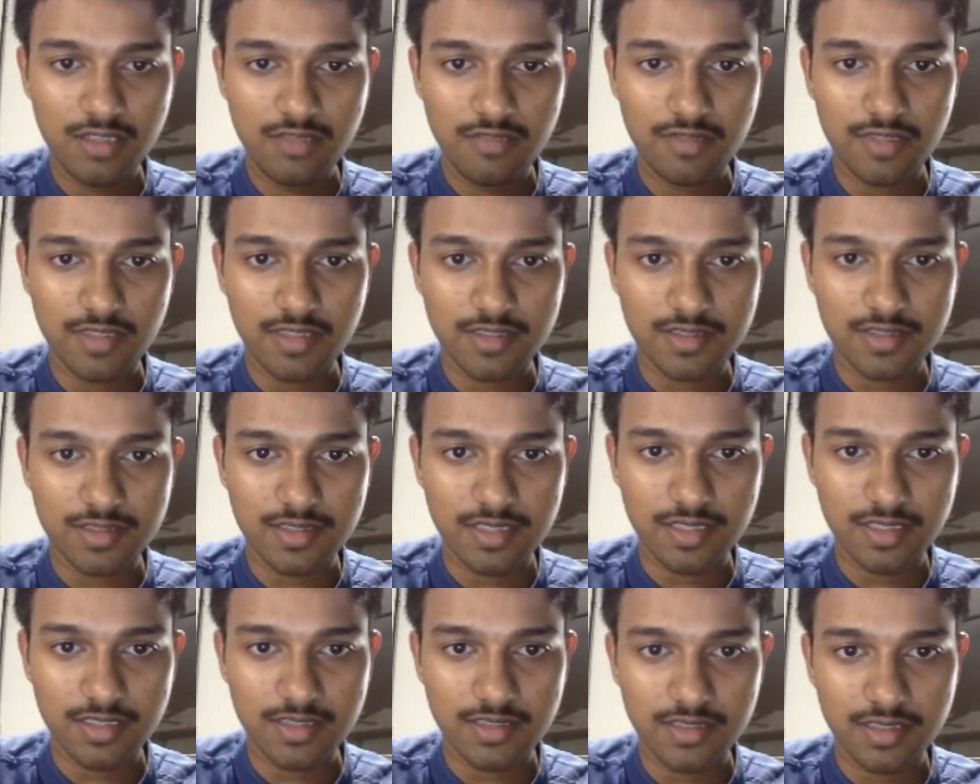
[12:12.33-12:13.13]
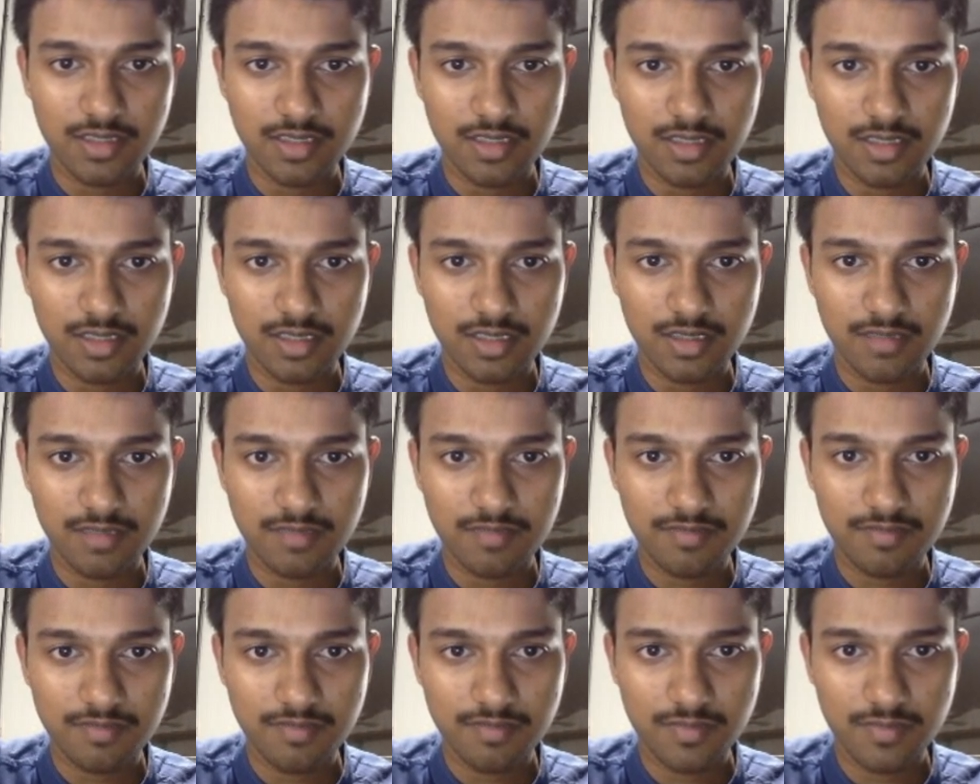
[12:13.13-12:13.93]
We can select the
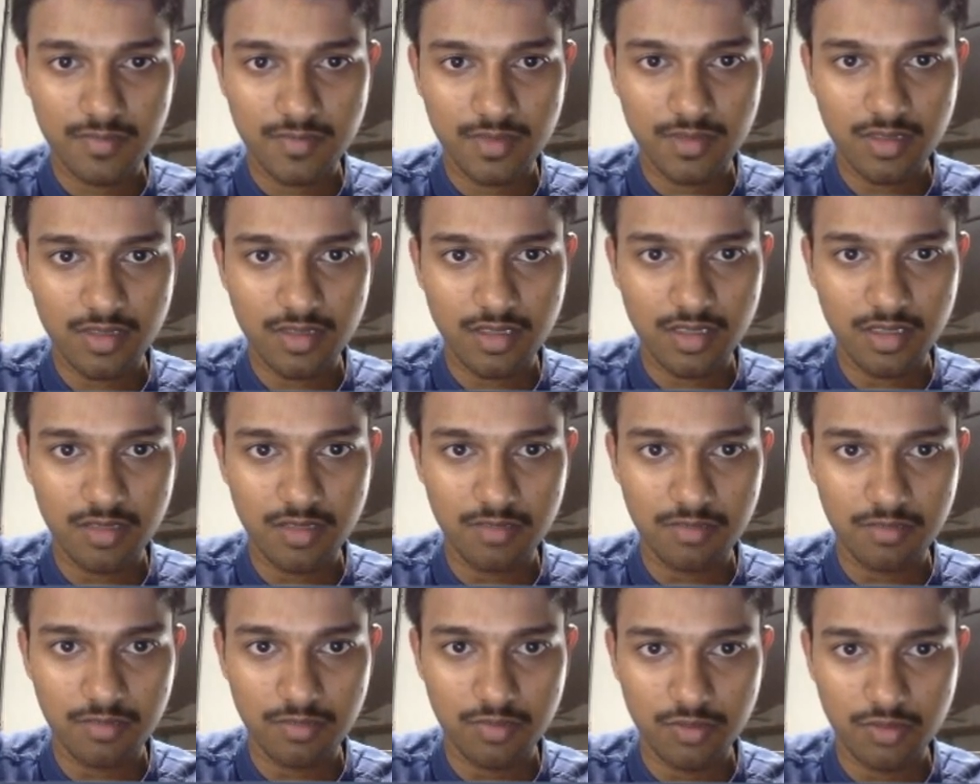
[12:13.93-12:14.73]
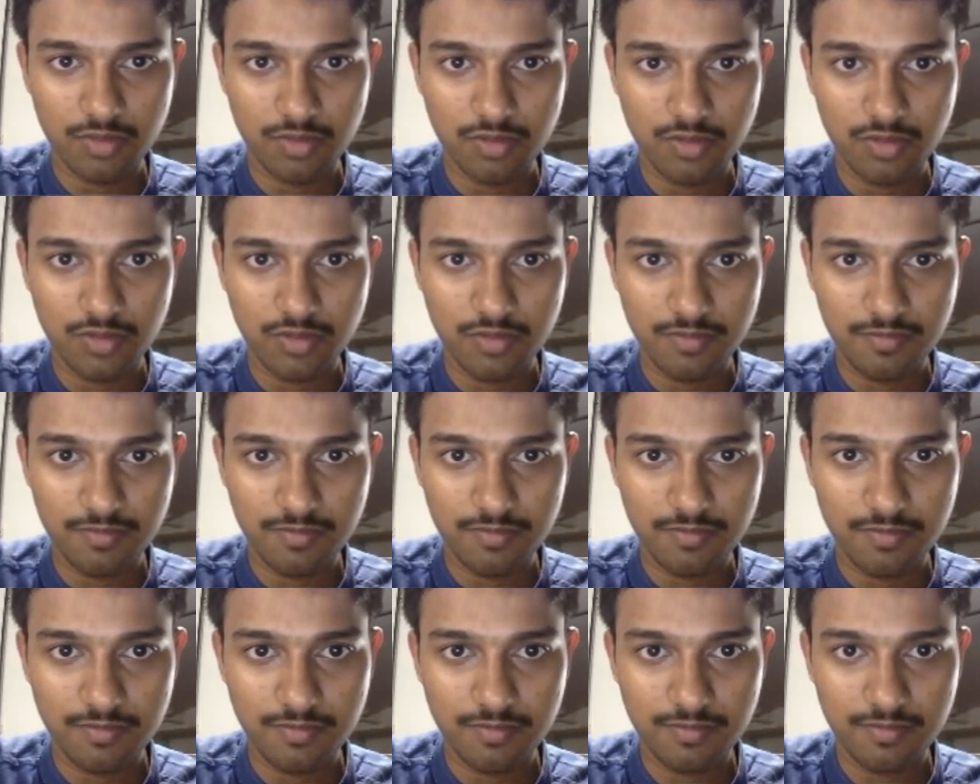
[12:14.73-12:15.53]
upload
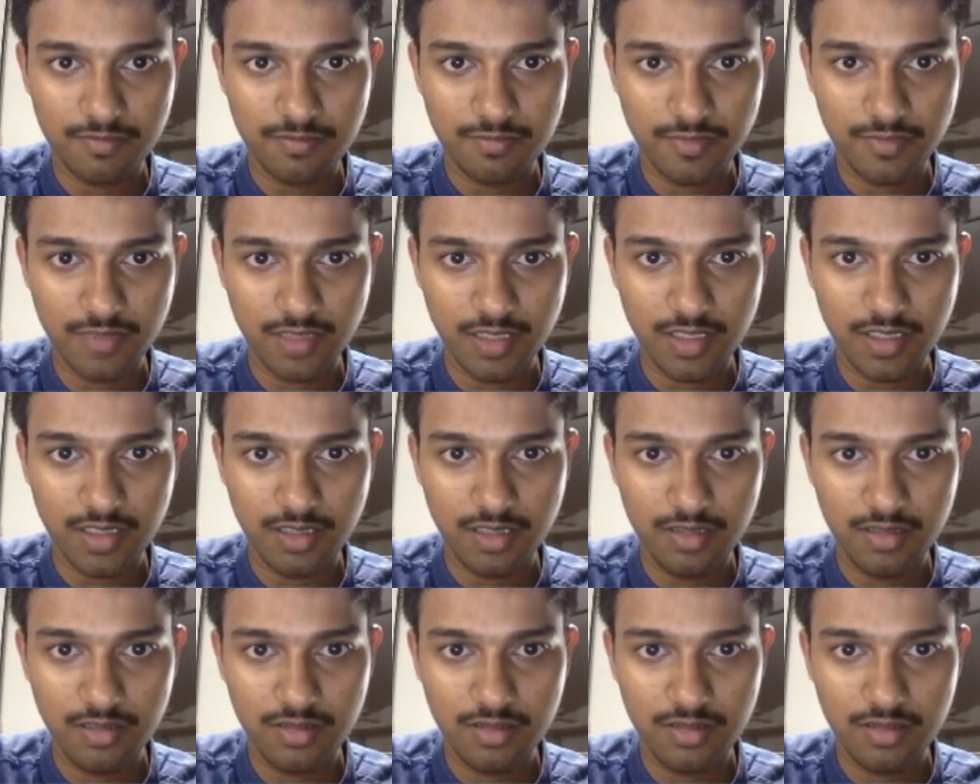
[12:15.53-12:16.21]
file.